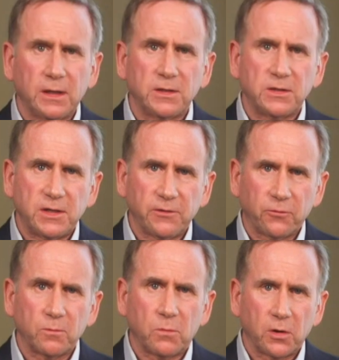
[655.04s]
in
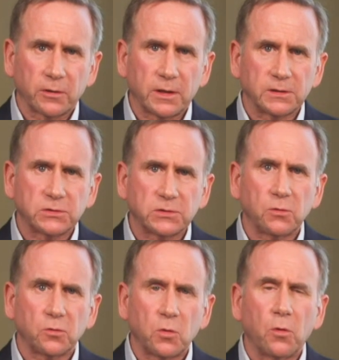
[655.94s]
different markets,
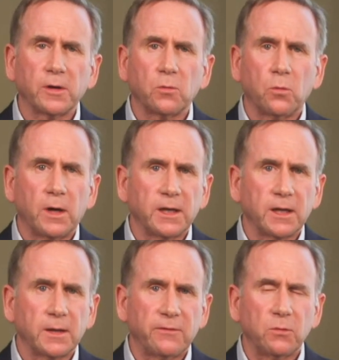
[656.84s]
you're going to wind
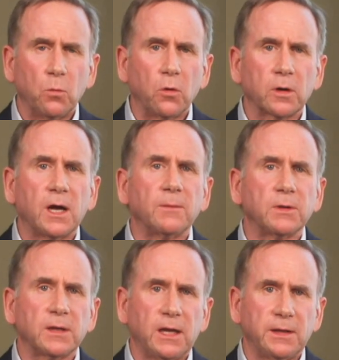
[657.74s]
up having more
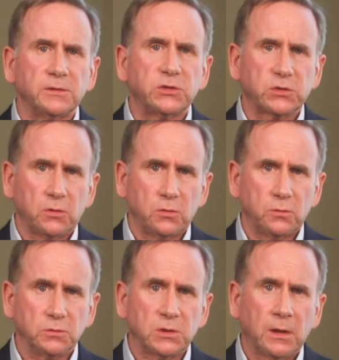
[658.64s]
complicated
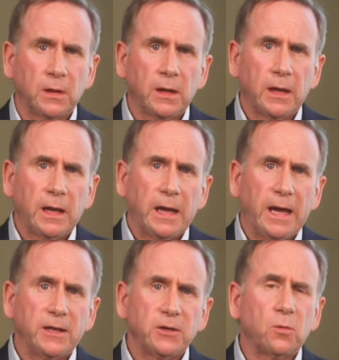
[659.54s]
SKUs.
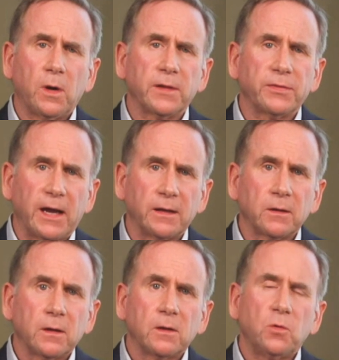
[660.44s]
And you want that.
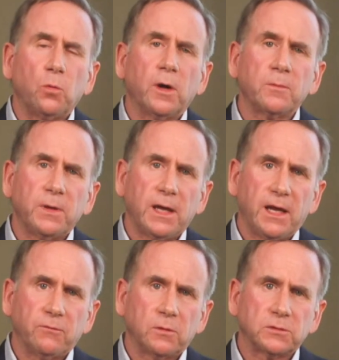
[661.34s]
You want to be
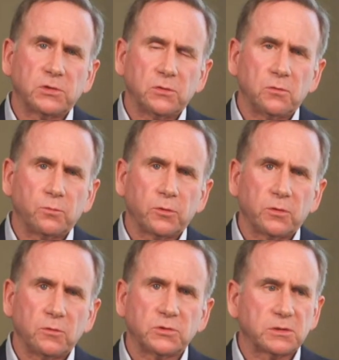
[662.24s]
able to
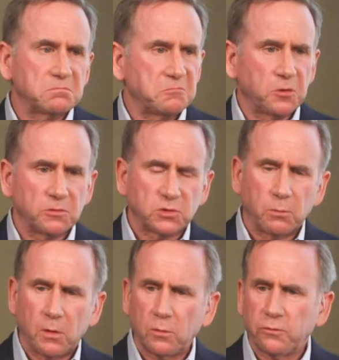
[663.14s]
produce, whether it's
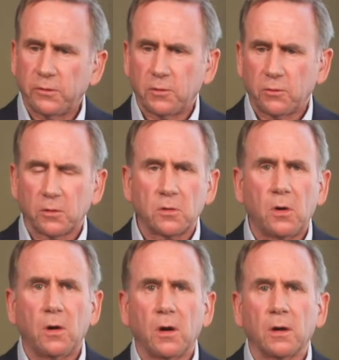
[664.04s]
a mobile phone or a
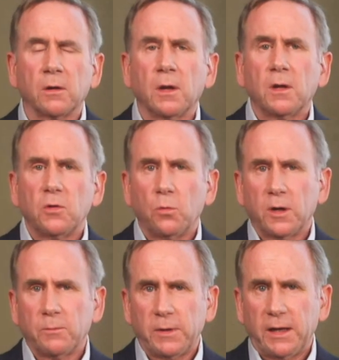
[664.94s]
car, you
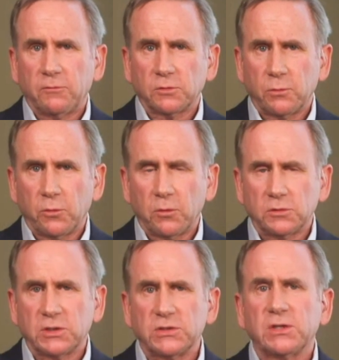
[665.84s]
want to be able to
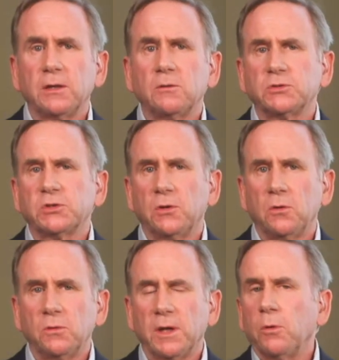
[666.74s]
produce a single
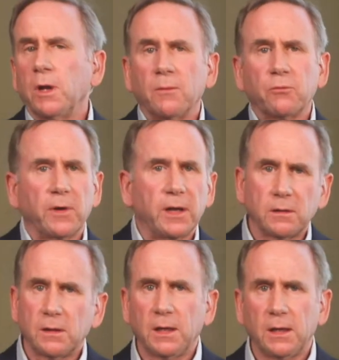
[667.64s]
SKU that will
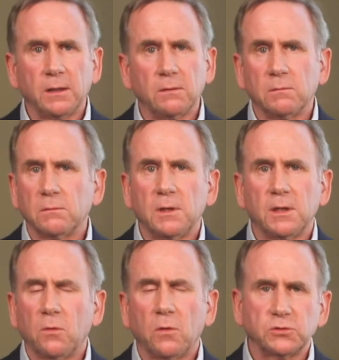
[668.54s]
operate in
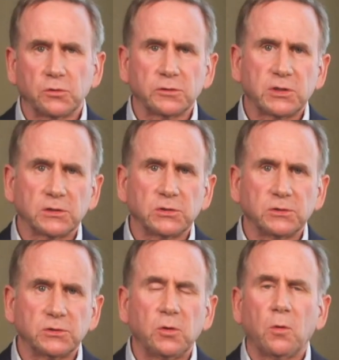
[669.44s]
all
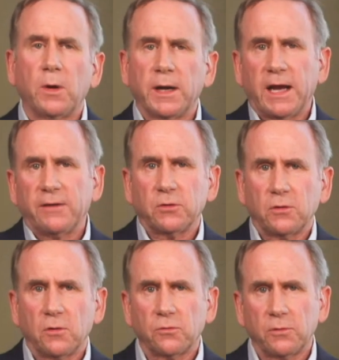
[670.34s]
jurisdictions. You don't want to have to
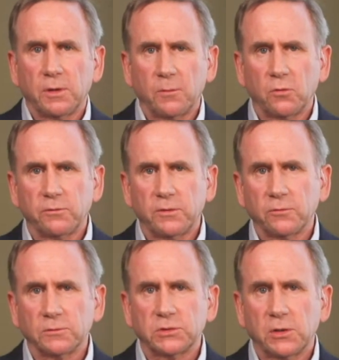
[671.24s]
go through a number of
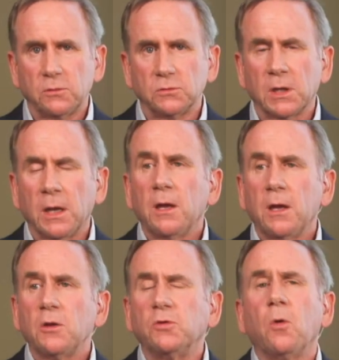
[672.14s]
different SKUs.
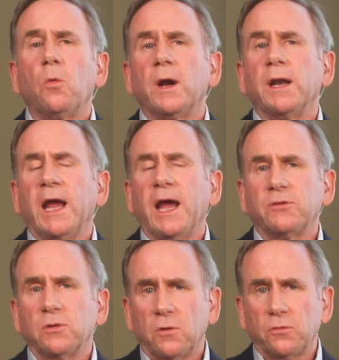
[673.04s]
You don't want to
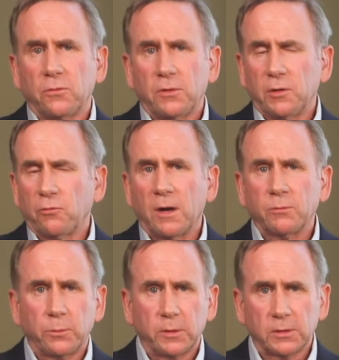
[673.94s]
have to go through
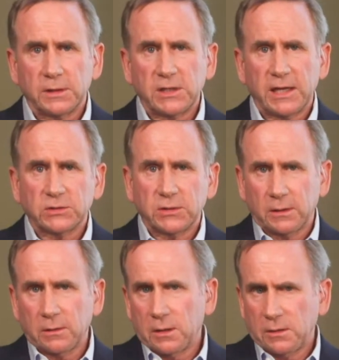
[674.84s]
interoperability
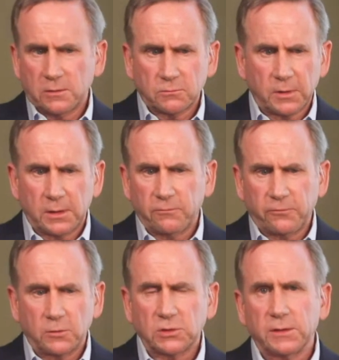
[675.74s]
testing, and
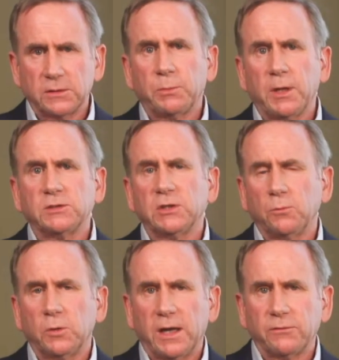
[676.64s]
folks on the supply
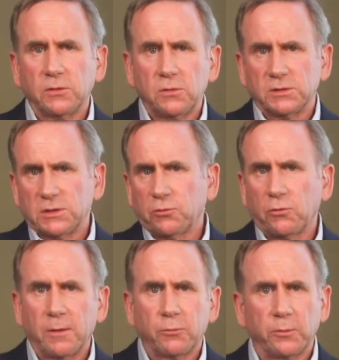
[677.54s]
chain would have to do this
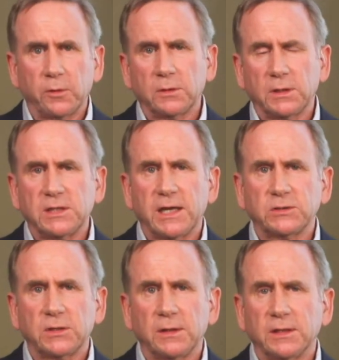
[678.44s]
interoperability
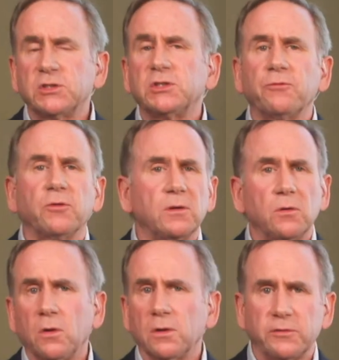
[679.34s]
testing that's different in
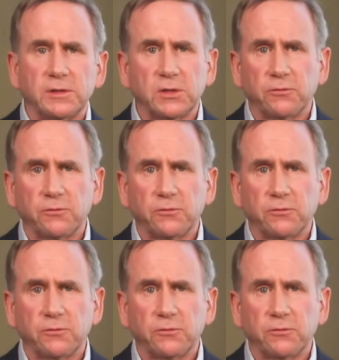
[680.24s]
all of these